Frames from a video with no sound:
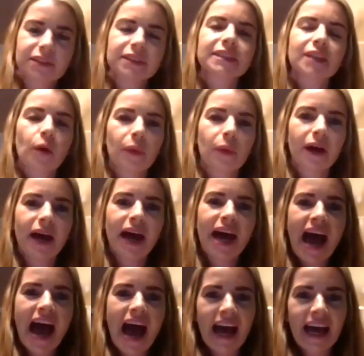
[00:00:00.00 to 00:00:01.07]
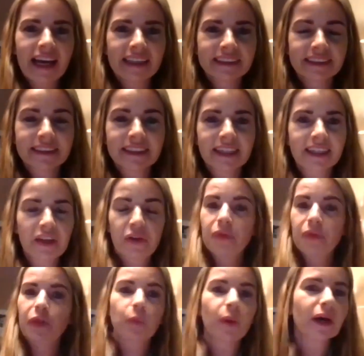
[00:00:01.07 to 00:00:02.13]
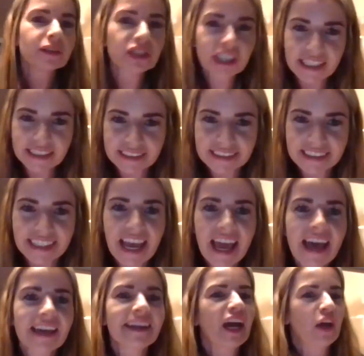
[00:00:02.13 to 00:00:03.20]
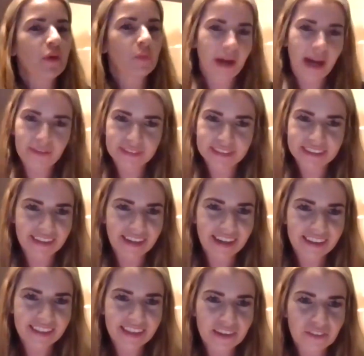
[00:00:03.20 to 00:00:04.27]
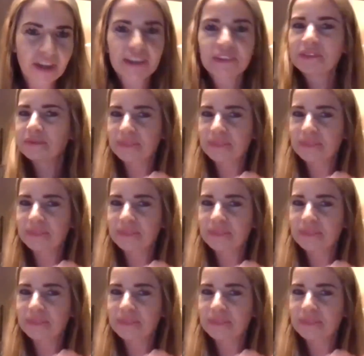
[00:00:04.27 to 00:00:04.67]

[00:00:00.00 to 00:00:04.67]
summer and the world changes again and we haven't done anything, right?